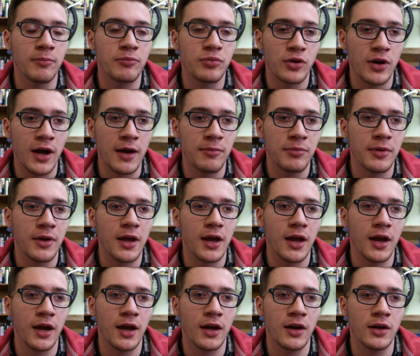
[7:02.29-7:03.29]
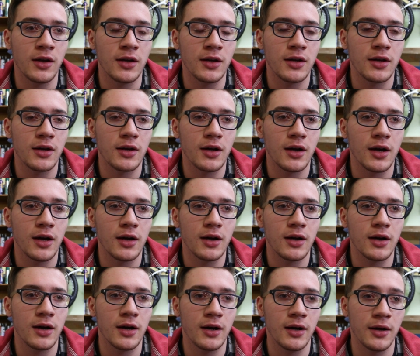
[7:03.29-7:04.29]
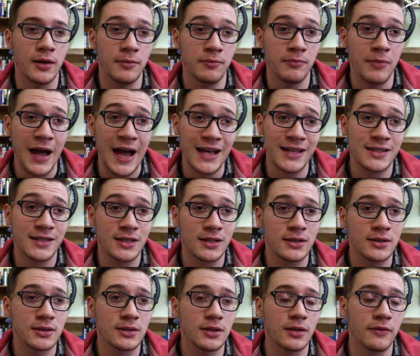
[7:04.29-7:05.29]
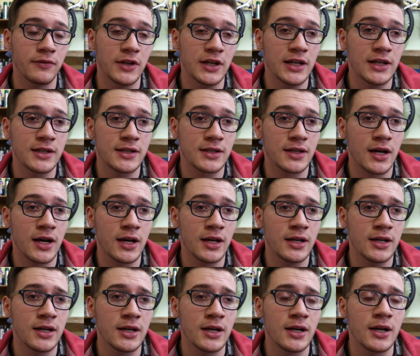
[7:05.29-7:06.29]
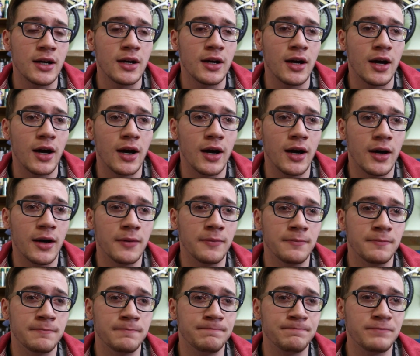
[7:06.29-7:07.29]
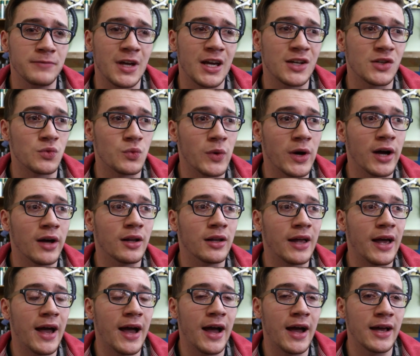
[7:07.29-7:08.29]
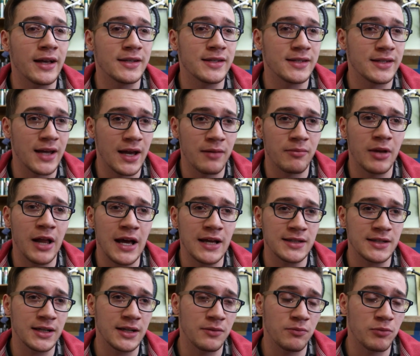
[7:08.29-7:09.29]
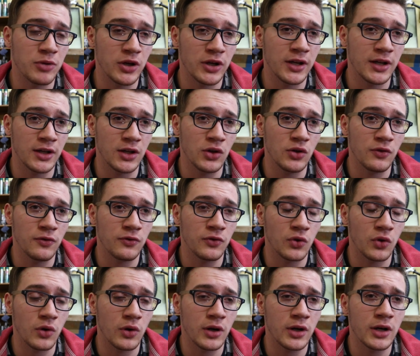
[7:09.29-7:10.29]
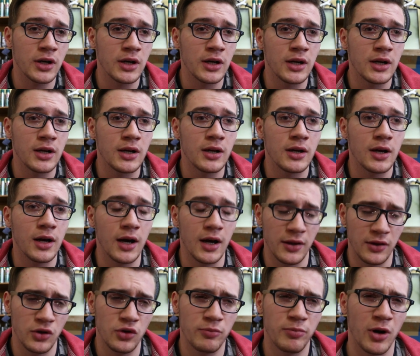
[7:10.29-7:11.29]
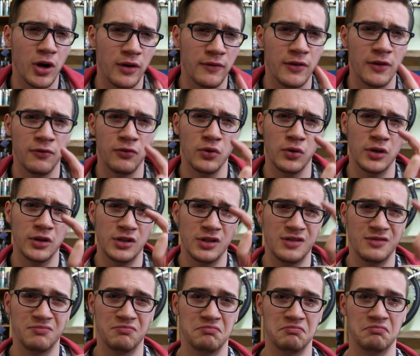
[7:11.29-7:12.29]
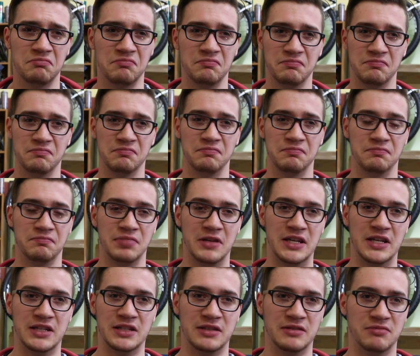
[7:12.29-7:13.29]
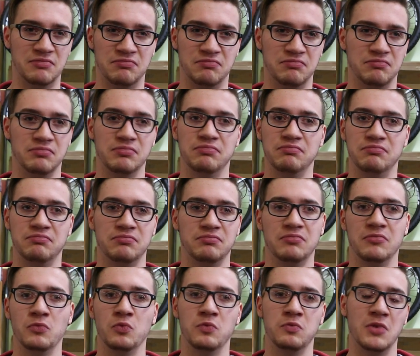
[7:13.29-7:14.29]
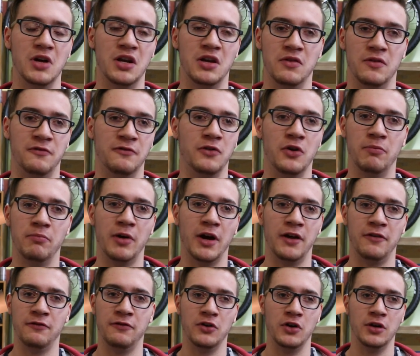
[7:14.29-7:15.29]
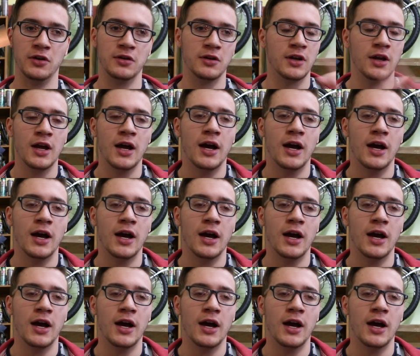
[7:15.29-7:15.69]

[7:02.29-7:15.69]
prep and mask of the inside, as well as sandblasting and putting in the new floor, the new part of the floor, just piece foot by foot.